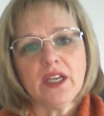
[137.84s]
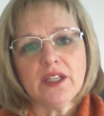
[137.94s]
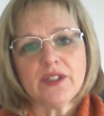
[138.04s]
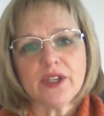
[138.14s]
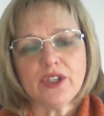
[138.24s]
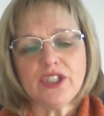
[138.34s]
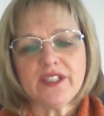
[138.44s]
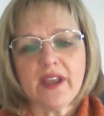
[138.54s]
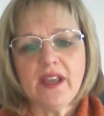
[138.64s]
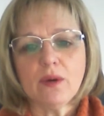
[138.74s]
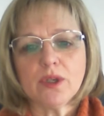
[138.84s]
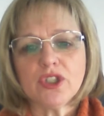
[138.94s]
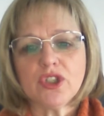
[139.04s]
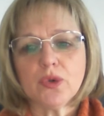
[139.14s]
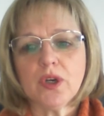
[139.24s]
So today I want
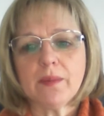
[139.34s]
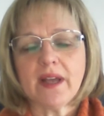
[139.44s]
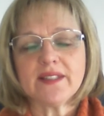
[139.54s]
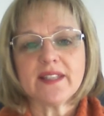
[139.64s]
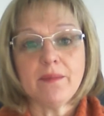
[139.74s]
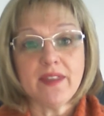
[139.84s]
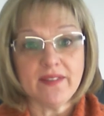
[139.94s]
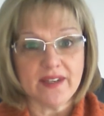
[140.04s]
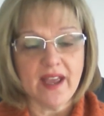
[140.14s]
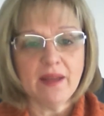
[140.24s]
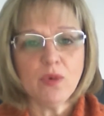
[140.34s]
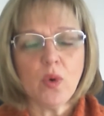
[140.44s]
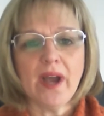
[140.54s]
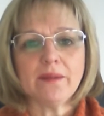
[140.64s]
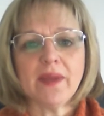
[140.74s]
to talk about something that I'm
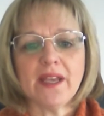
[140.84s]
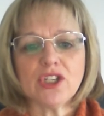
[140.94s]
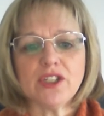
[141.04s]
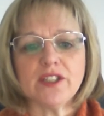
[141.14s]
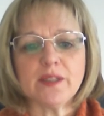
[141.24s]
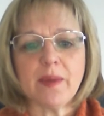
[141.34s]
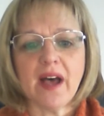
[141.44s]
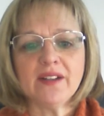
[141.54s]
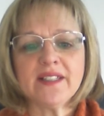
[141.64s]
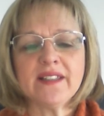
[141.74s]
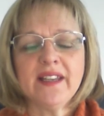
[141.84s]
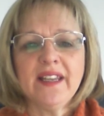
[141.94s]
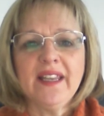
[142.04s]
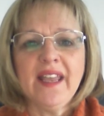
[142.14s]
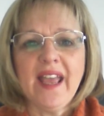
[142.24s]
quite passionate about,
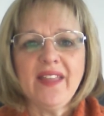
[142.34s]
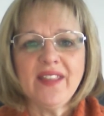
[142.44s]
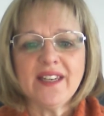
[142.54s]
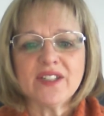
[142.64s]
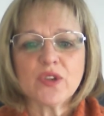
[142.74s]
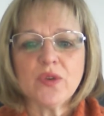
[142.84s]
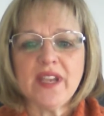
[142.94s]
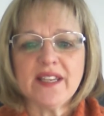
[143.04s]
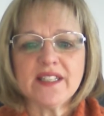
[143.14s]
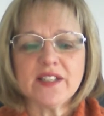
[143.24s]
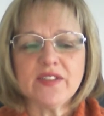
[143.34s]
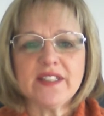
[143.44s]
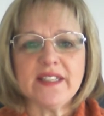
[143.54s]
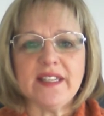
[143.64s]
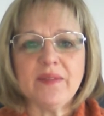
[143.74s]
and that is
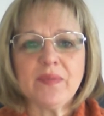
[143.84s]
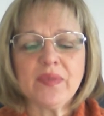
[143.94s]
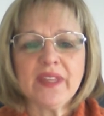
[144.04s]
creativity.